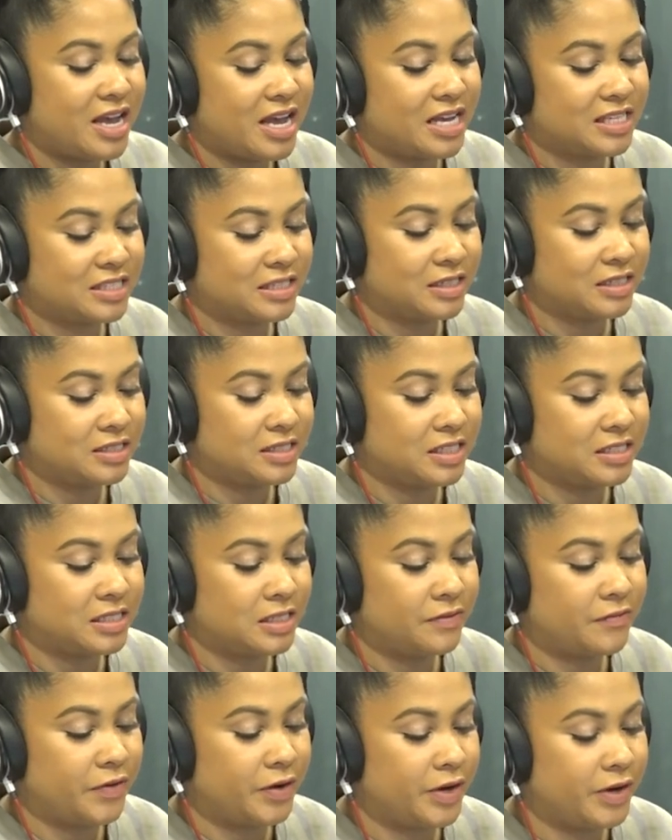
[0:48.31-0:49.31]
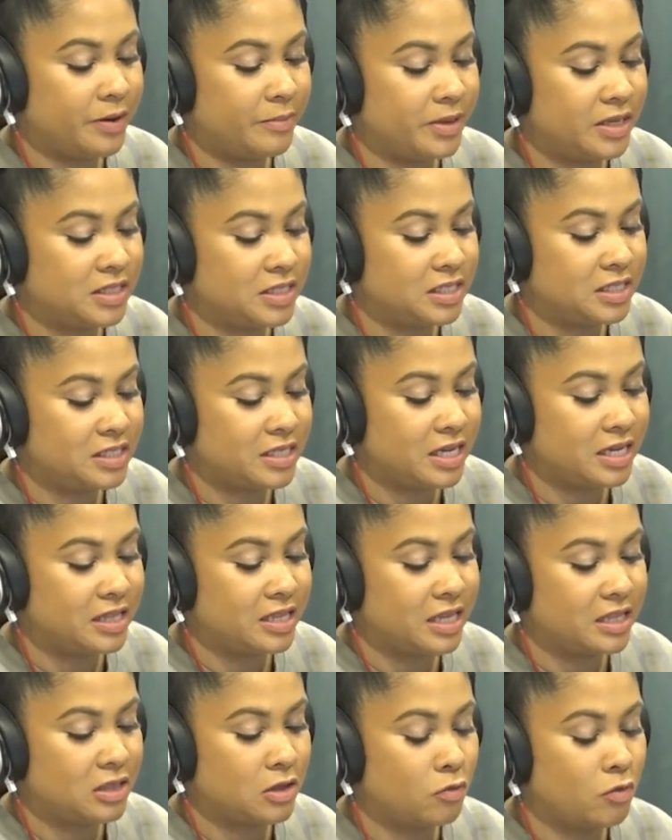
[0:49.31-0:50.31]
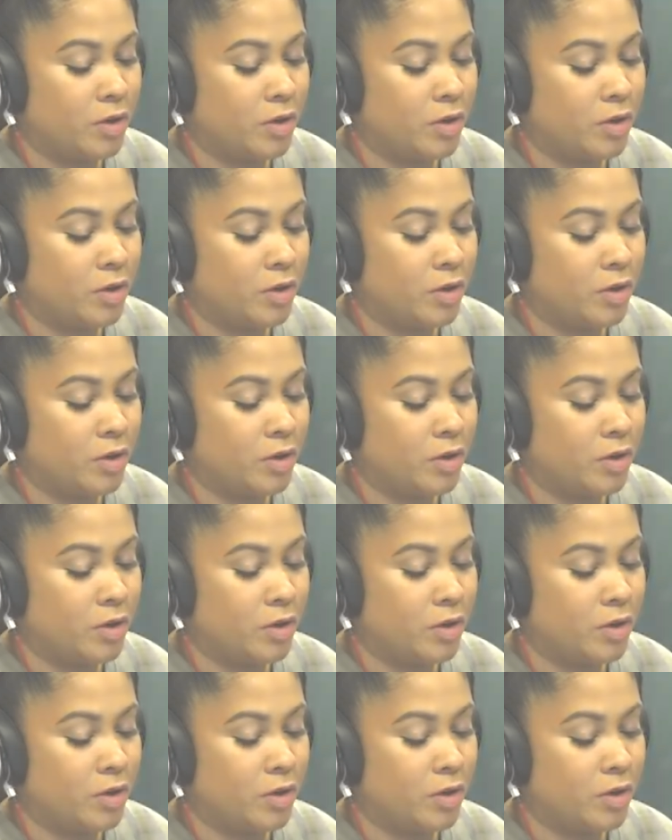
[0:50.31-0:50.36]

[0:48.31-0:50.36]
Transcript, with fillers: as an assistant for him, and she said that the